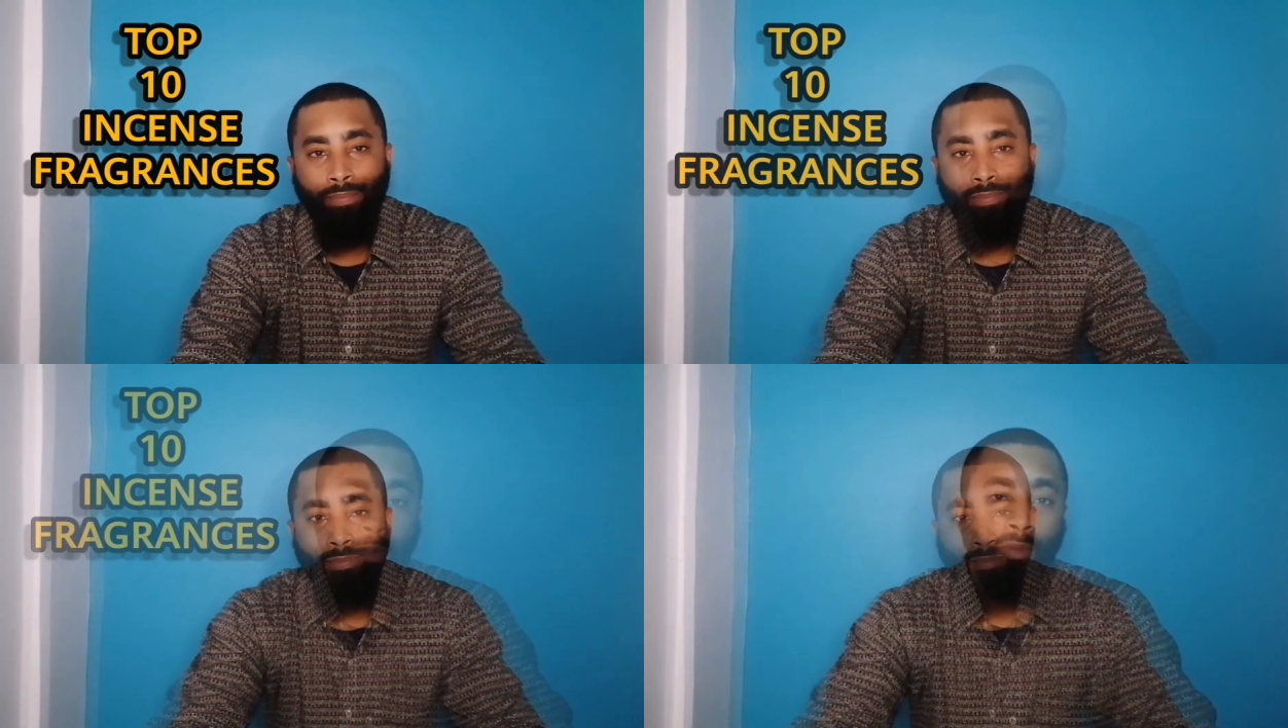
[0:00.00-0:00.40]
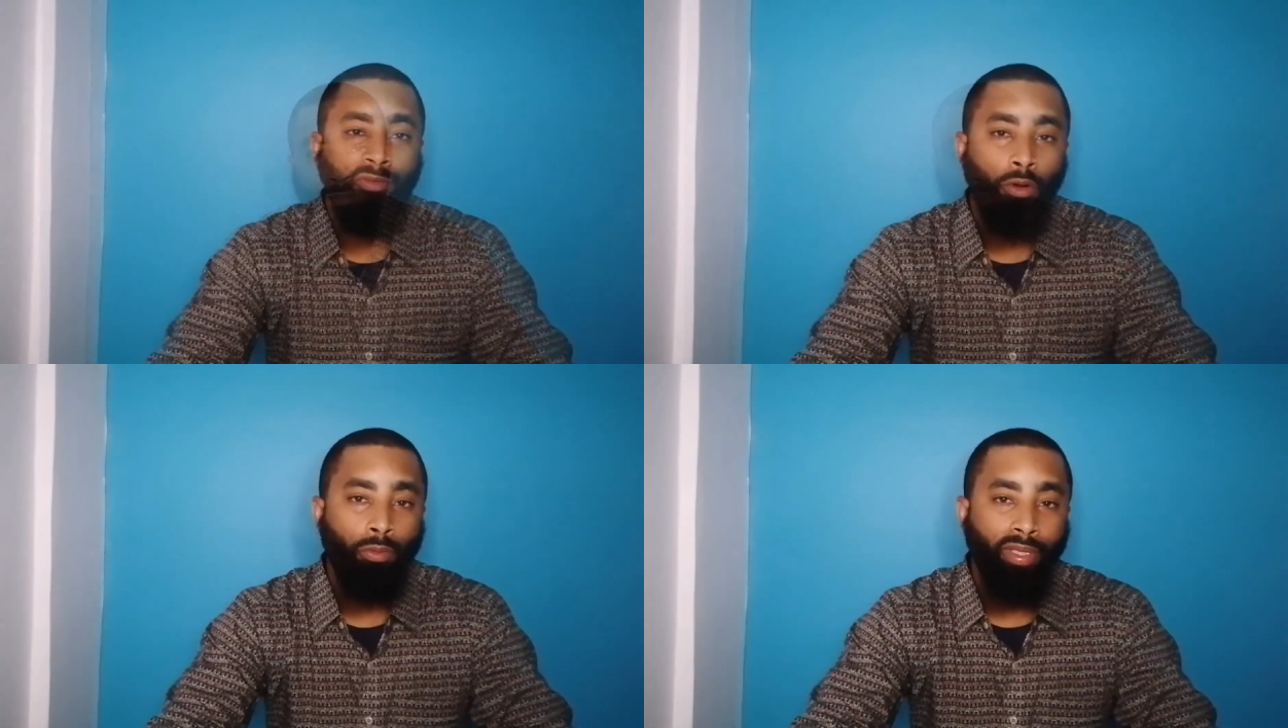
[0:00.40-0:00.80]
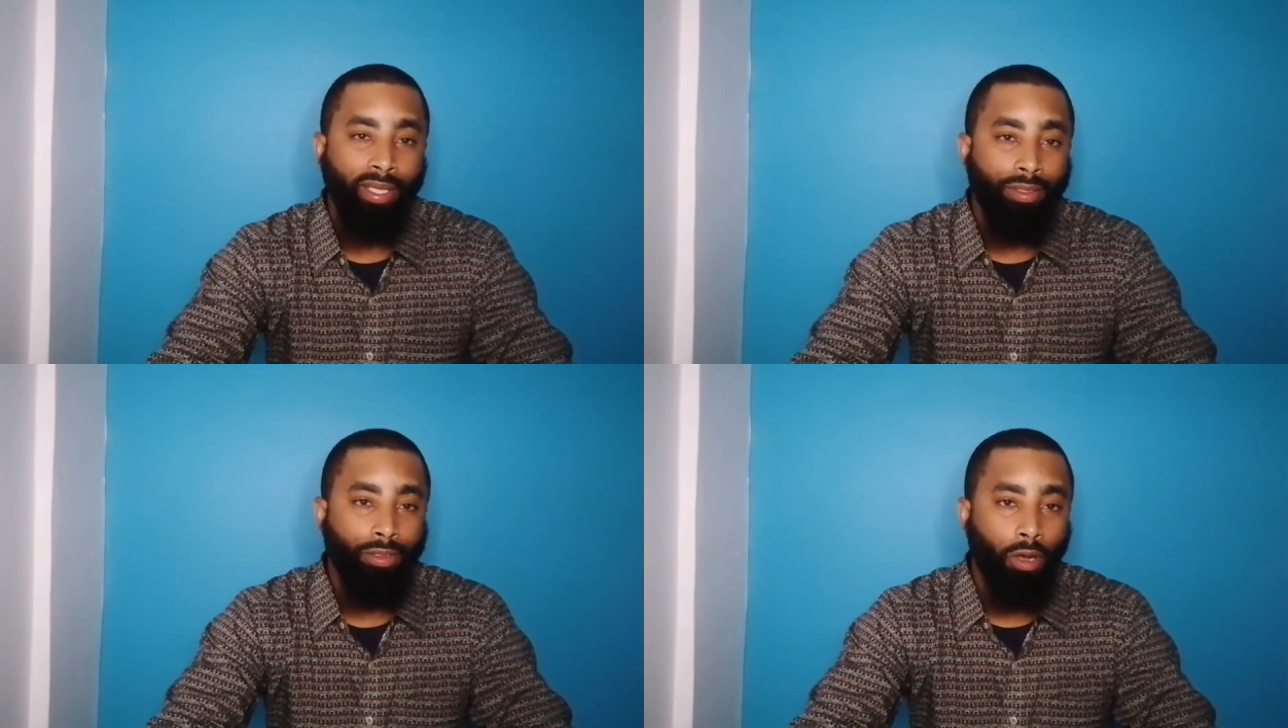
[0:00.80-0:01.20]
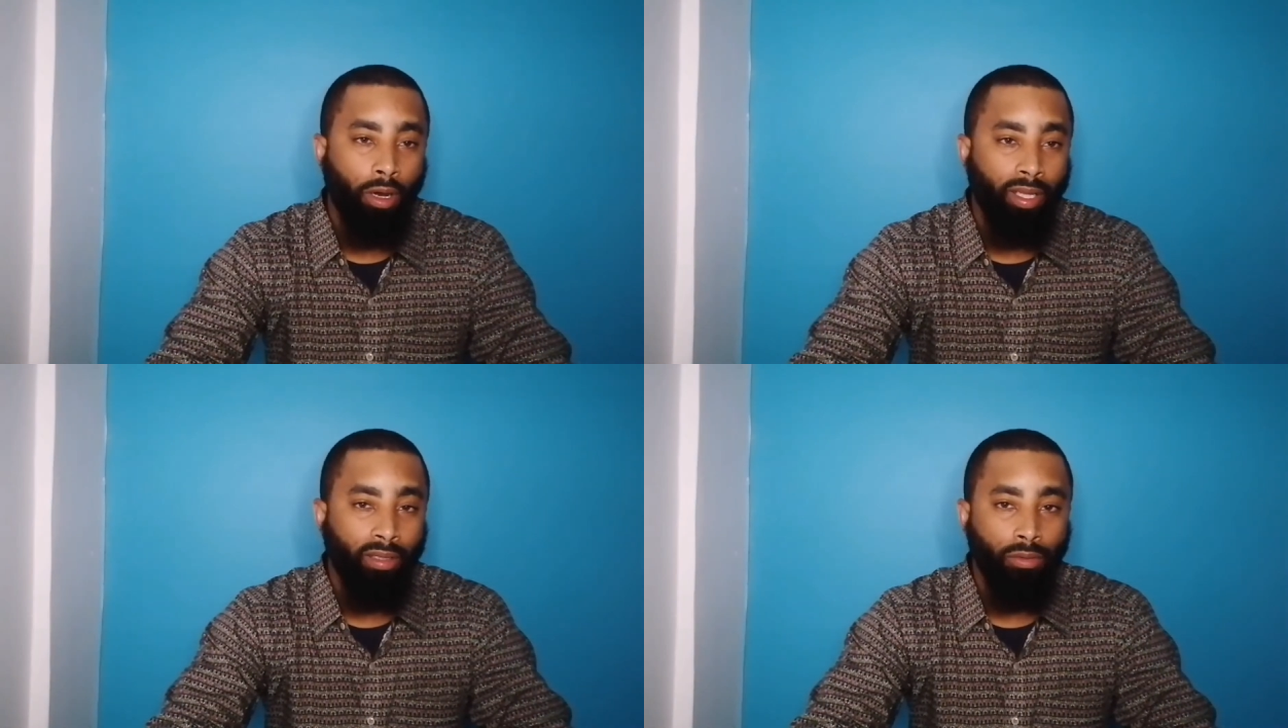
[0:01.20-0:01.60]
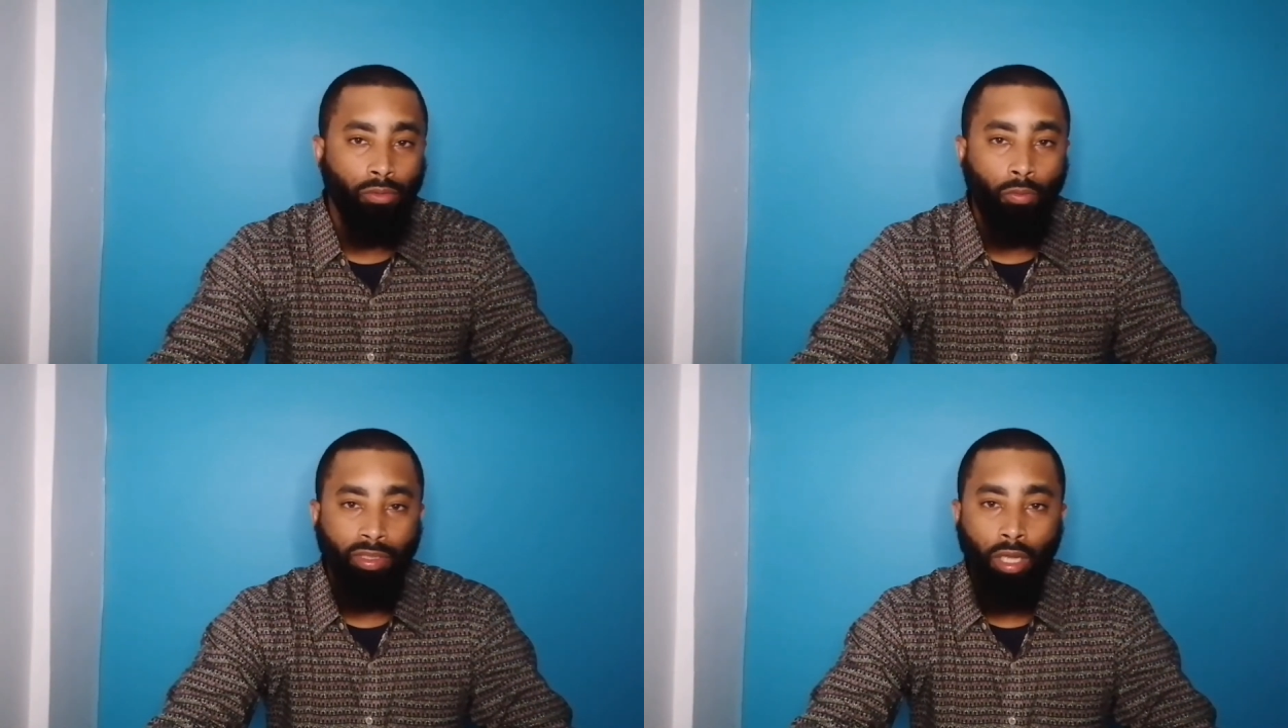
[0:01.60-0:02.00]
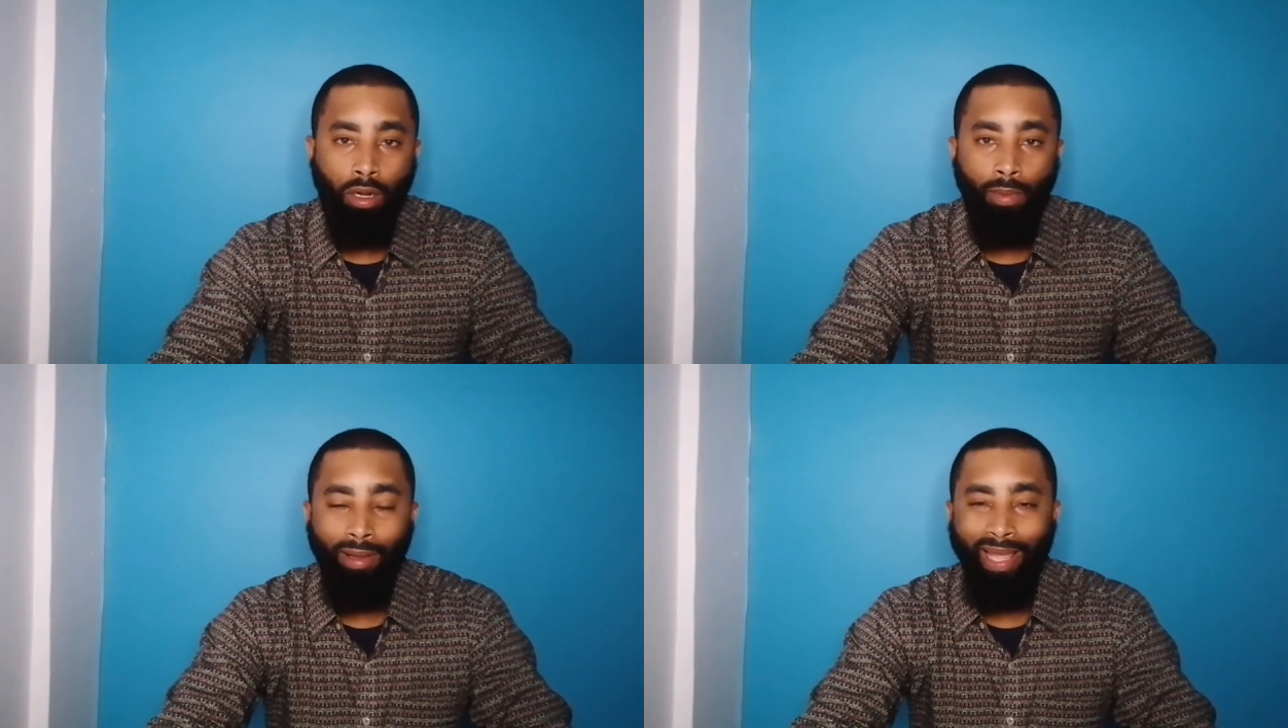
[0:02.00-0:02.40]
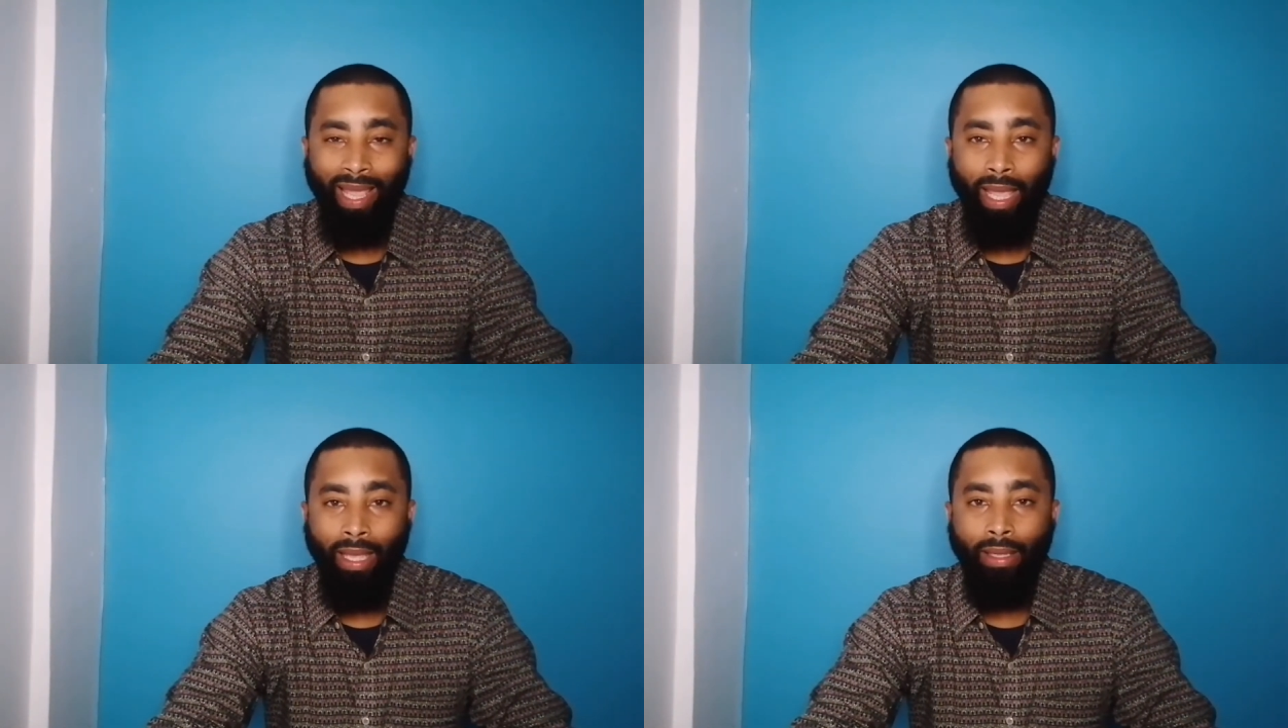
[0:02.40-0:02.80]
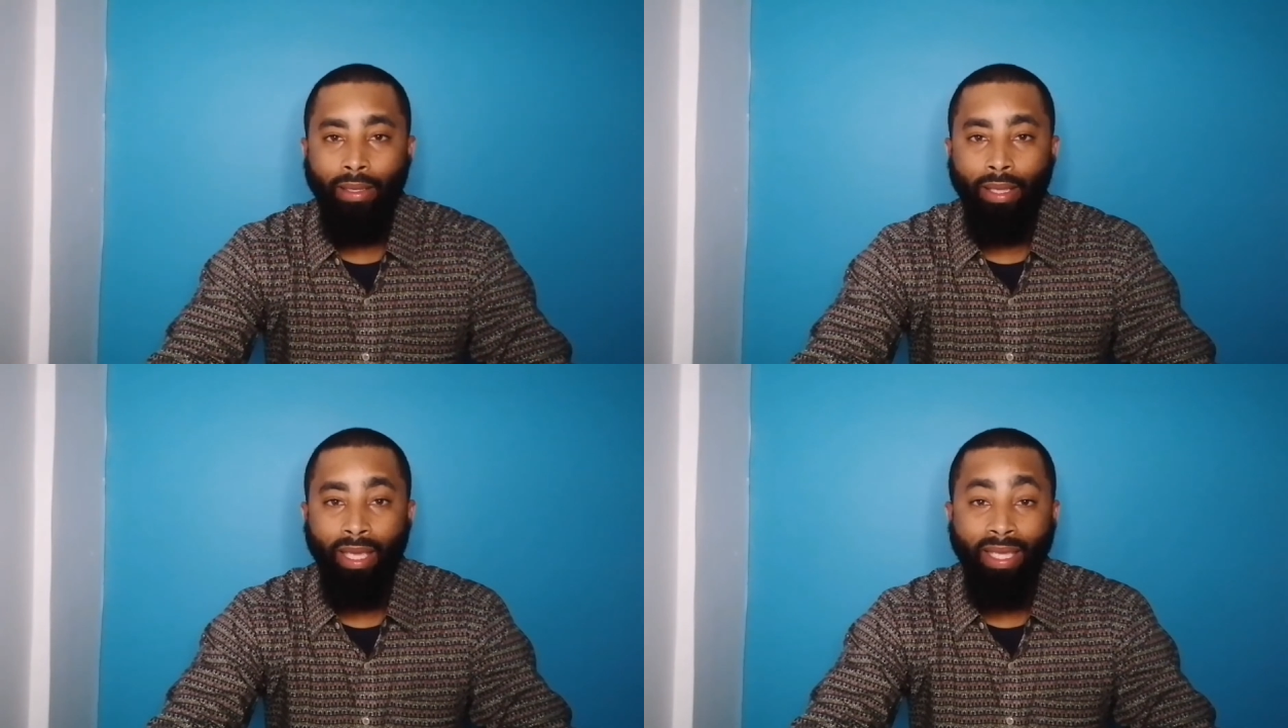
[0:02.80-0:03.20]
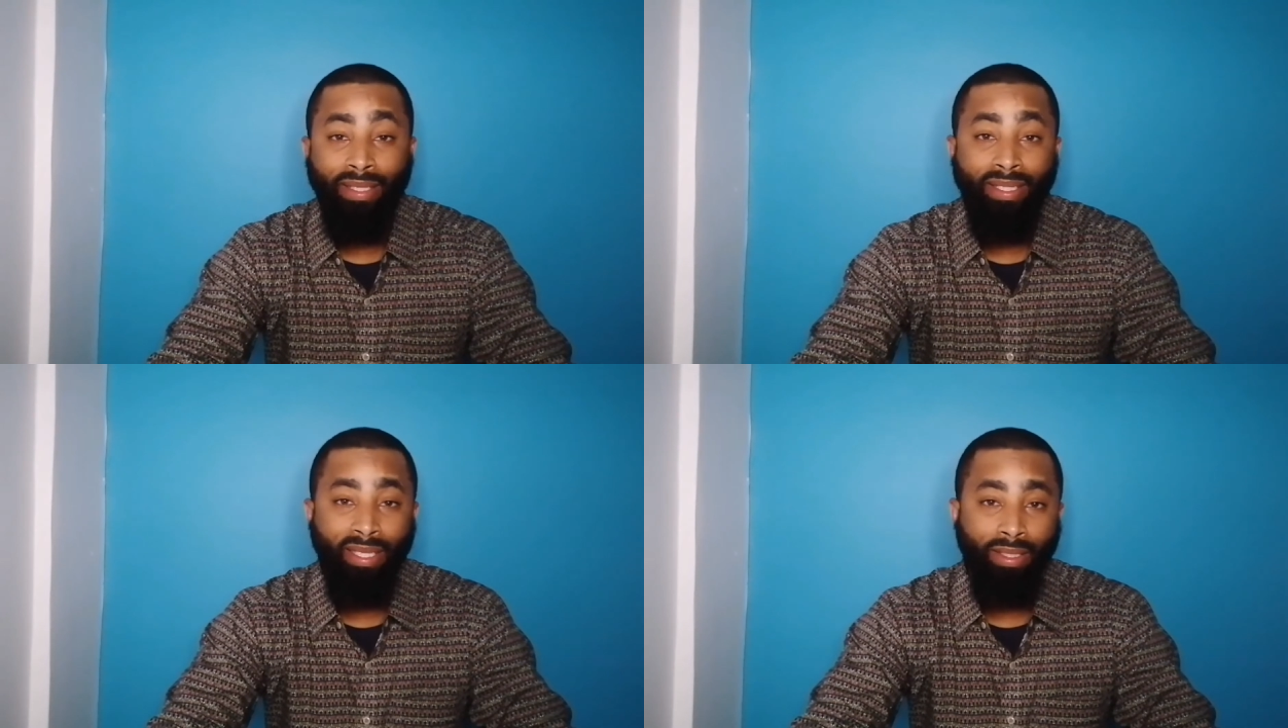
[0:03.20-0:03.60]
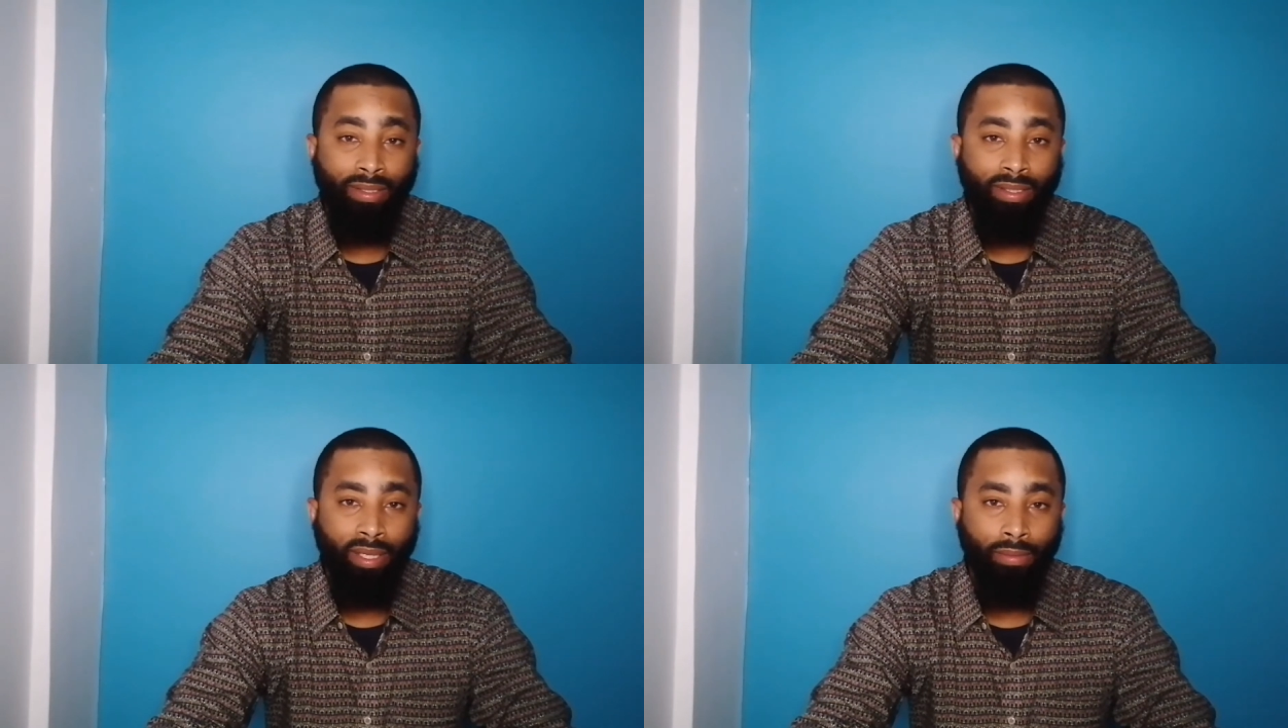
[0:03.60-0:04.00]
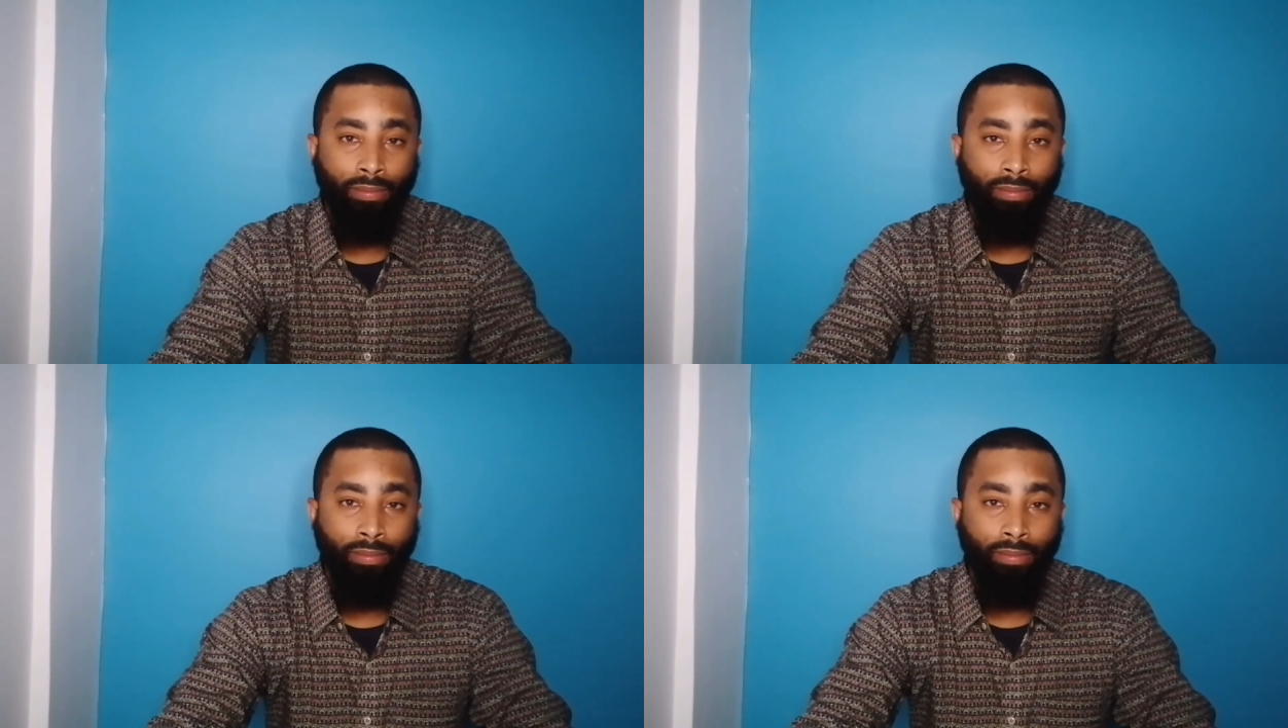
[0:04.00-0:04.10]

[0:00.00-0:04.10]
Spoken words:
So before we get started, when we talk about incense